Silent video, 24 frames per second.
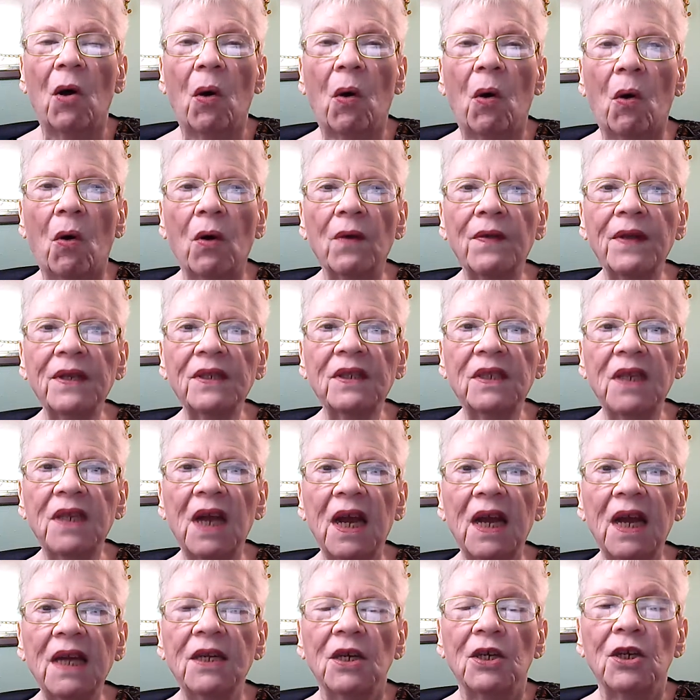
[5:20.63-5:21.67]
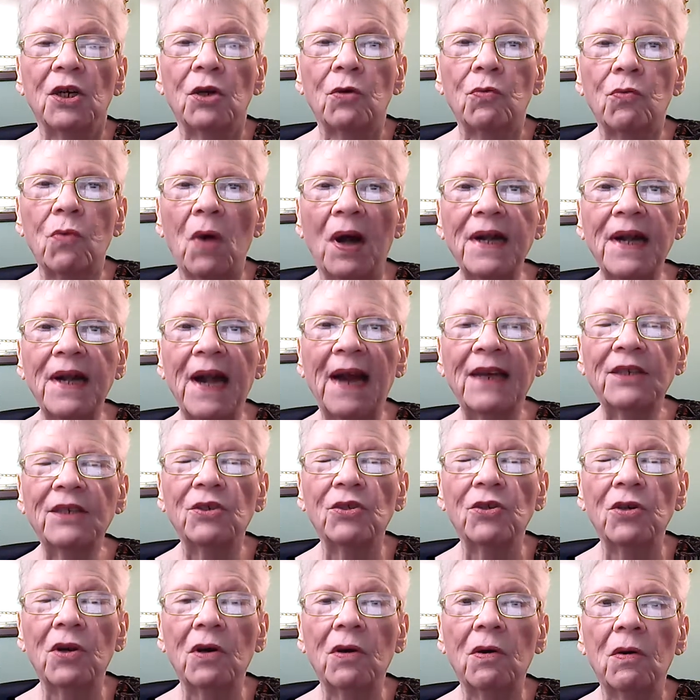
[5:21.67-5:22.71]
or the state-run
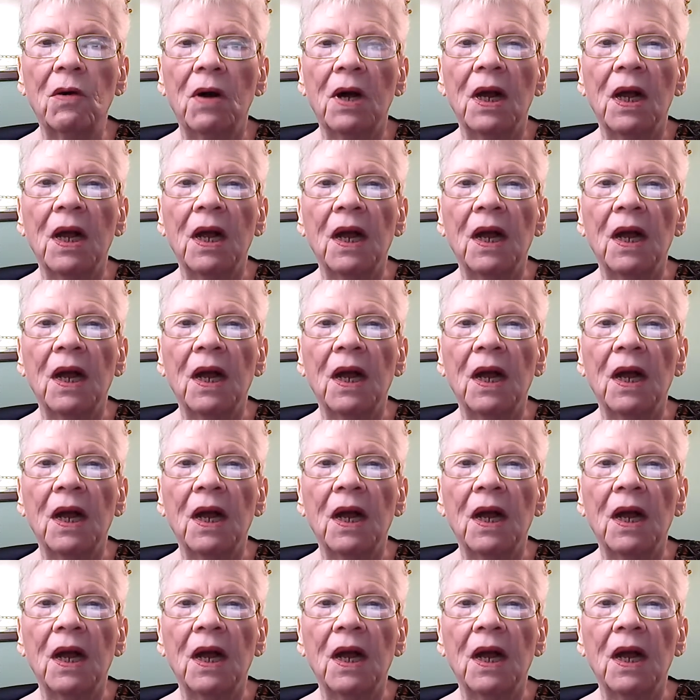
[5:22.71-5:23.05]
national,